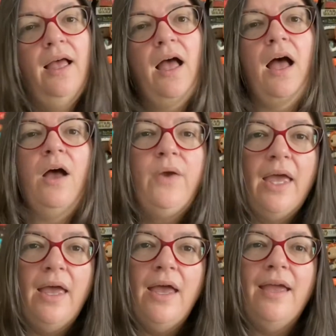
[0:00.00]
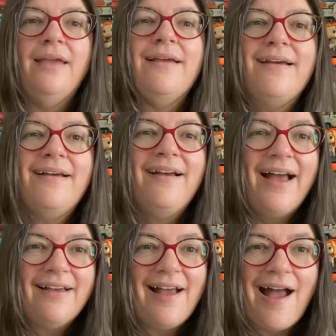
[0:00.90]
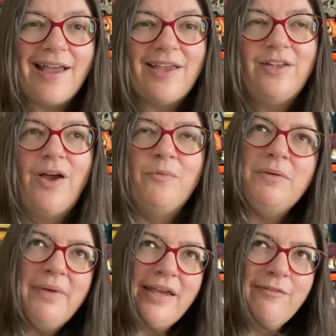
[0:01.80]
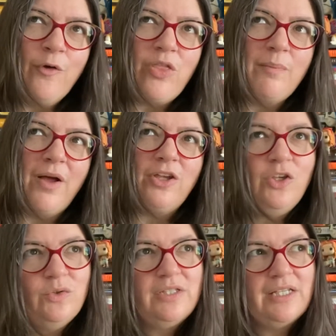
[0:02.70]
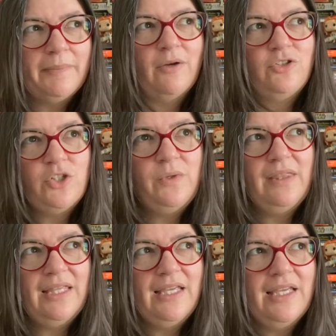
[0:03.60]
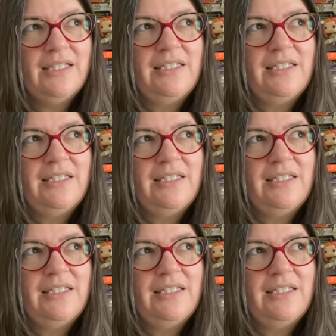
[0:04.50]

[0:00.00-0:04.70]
okay, I you know I went back and forth about using about doing this.